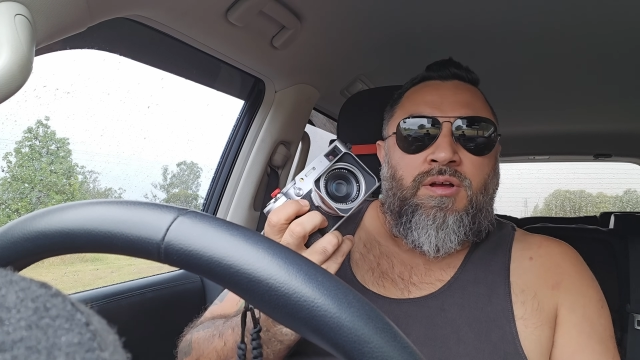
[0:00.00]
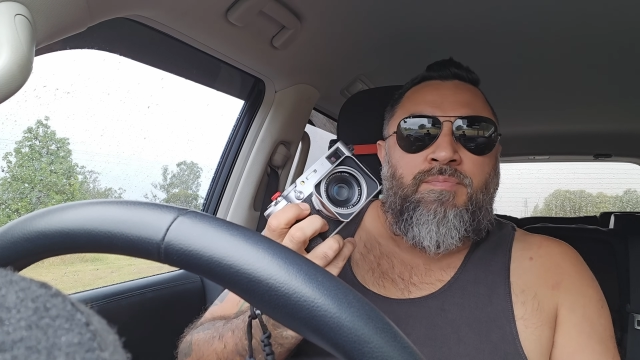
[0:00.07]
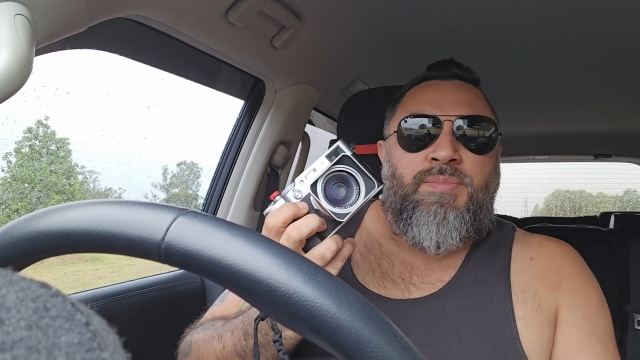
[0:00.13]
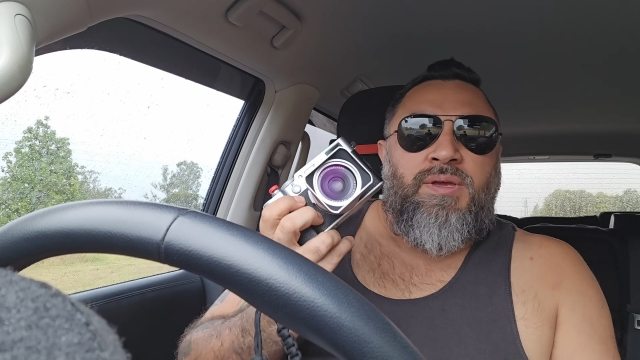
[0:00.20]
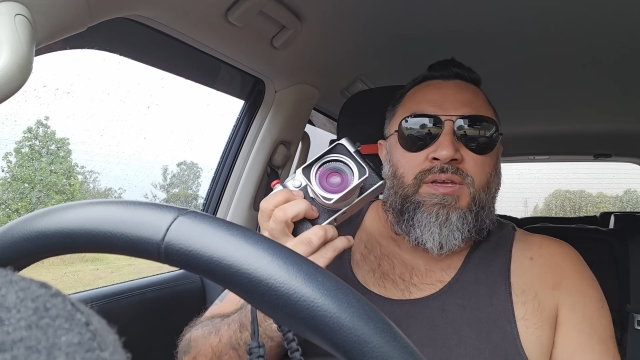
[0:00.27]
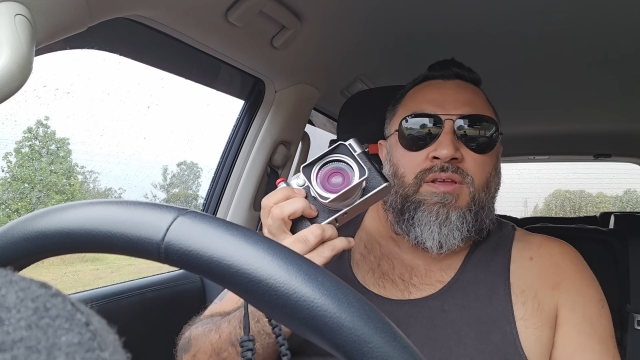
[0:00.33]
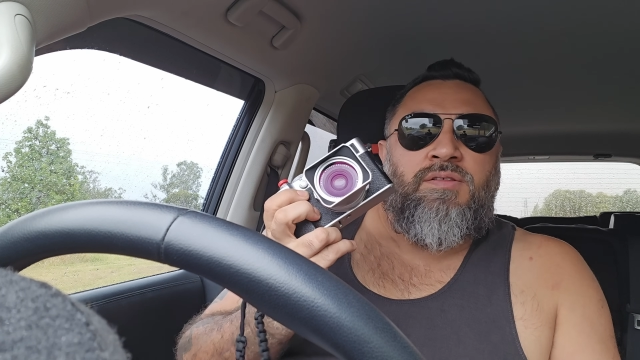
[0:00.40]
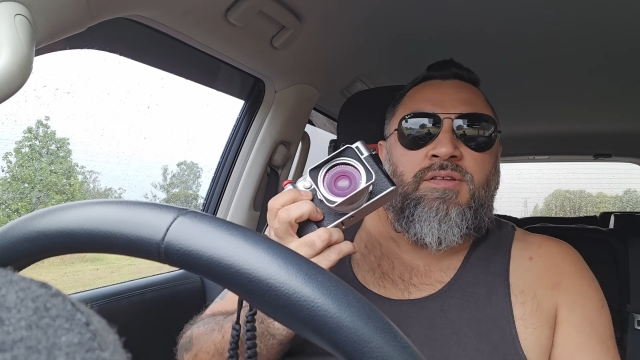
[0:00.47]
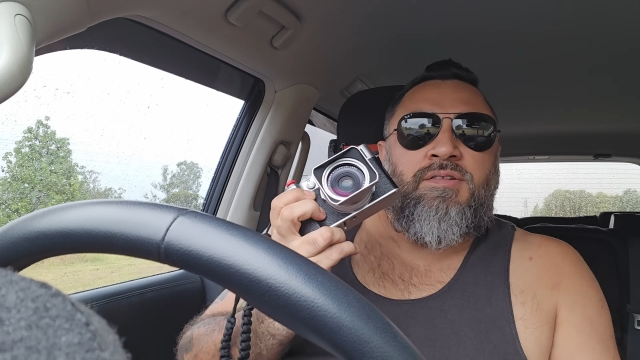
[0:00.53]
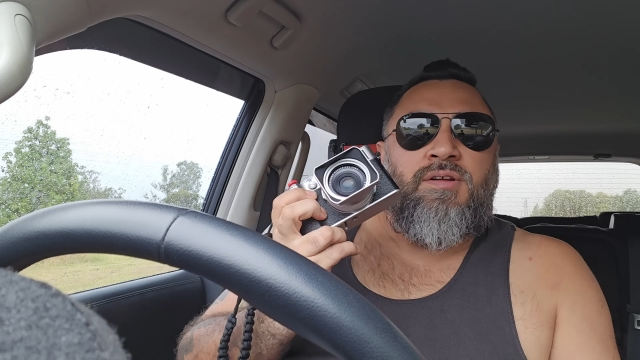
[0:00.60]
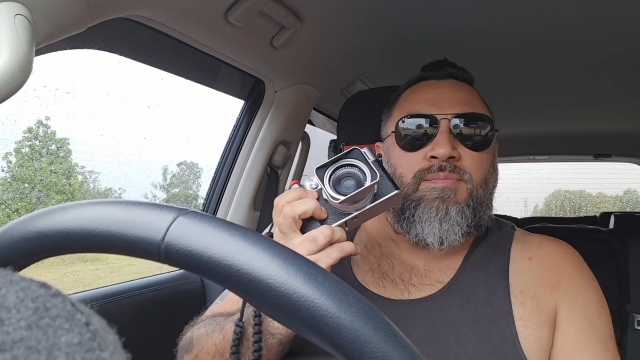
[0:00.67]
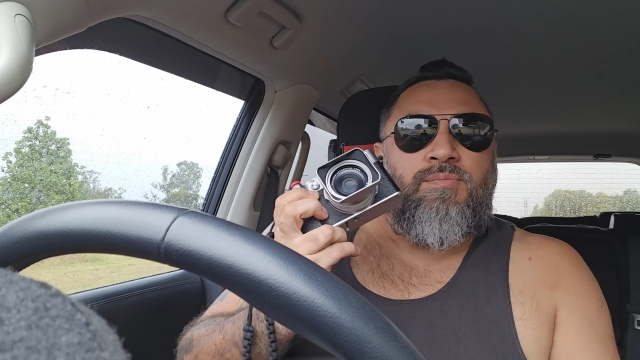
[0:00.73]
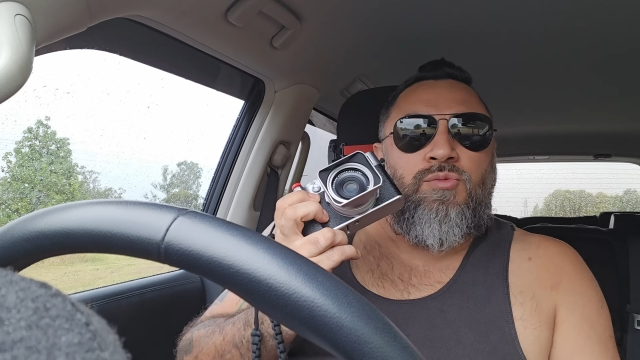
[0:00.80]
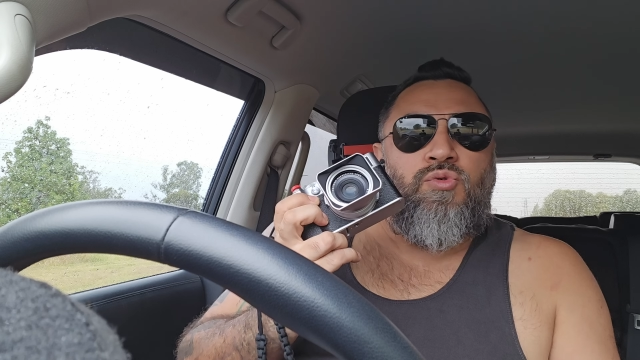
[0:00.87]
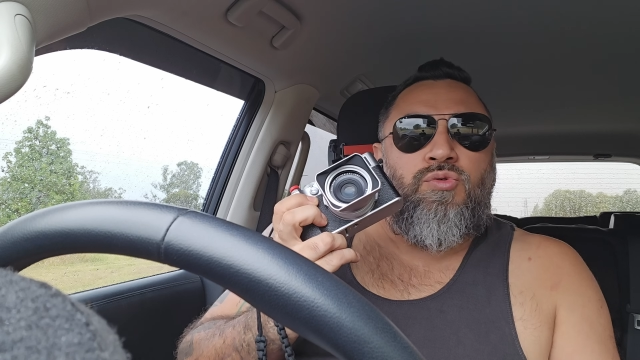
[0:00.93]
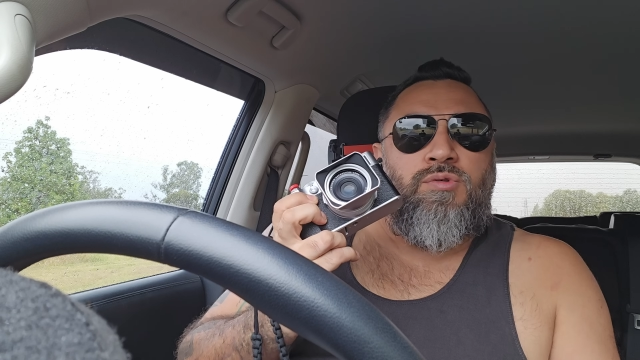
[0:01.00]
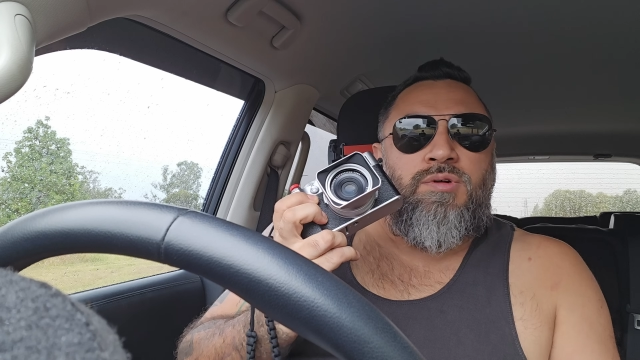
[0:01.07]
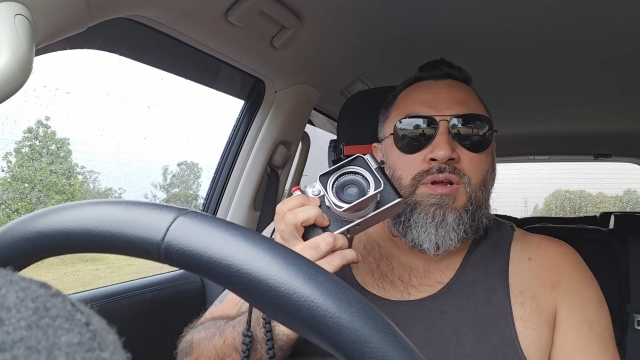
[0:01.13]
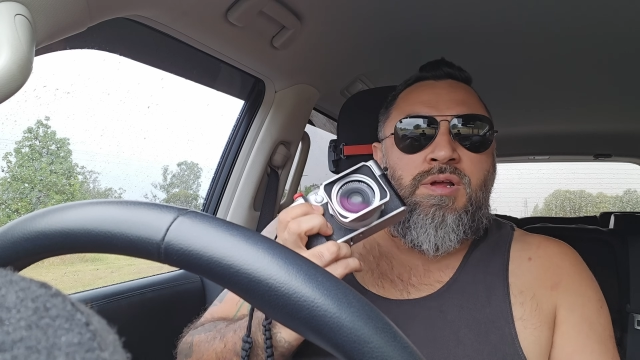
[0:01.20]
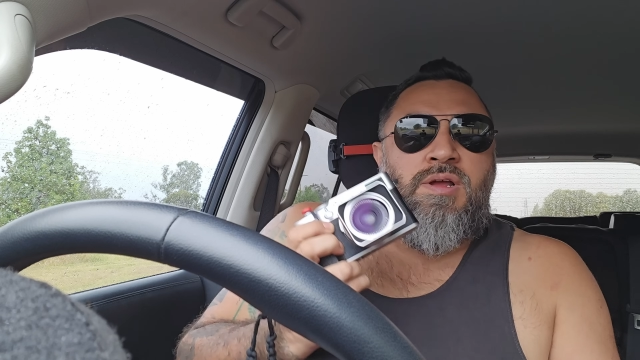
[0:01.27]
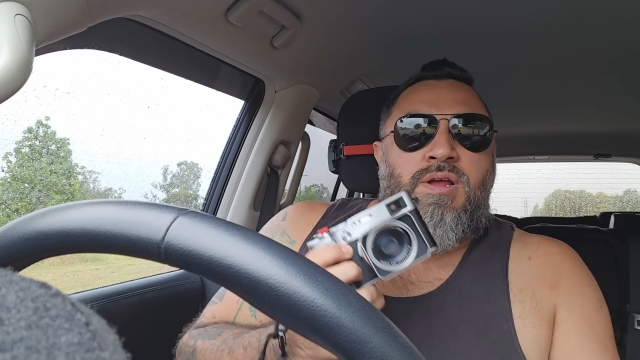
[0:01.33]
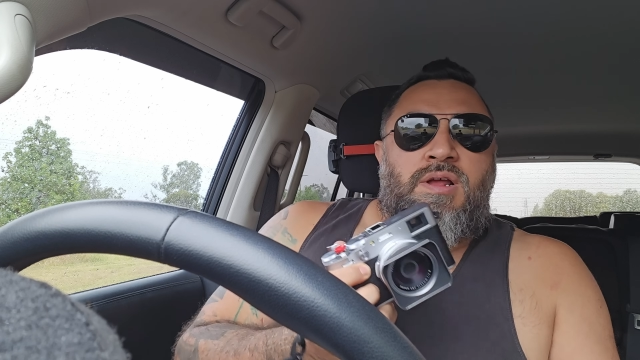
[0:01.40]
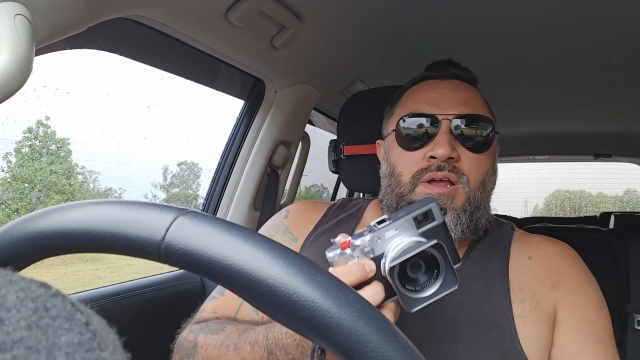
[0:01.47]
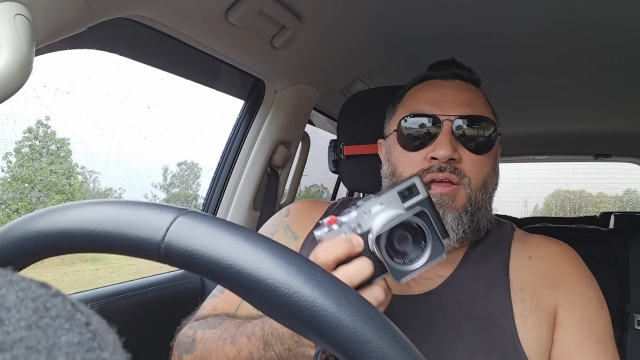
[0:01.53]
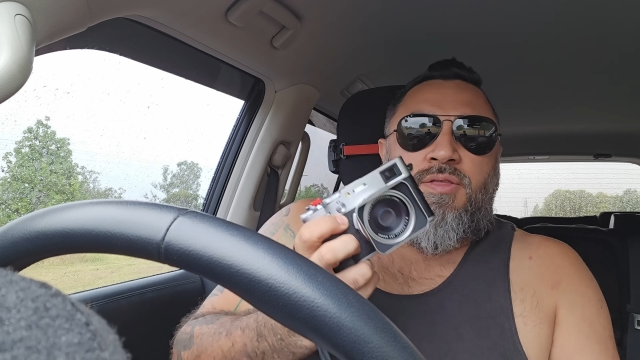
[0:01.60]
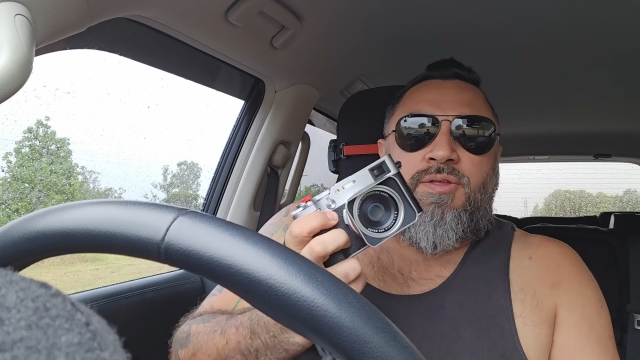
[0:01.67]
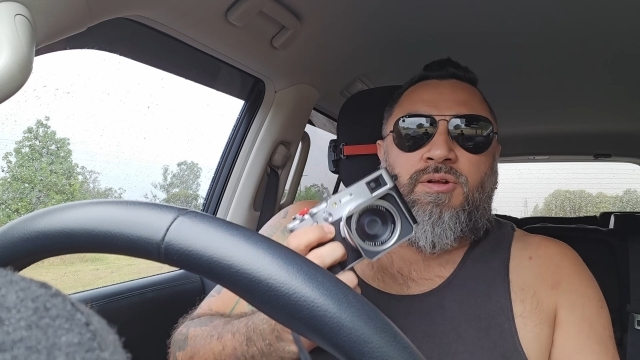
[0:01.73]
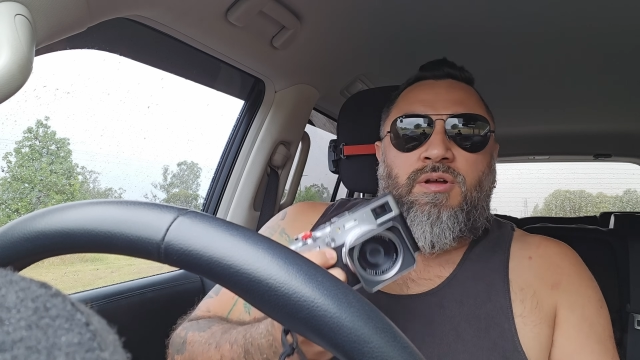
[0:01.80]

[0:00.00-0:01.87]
I'm picking this up more than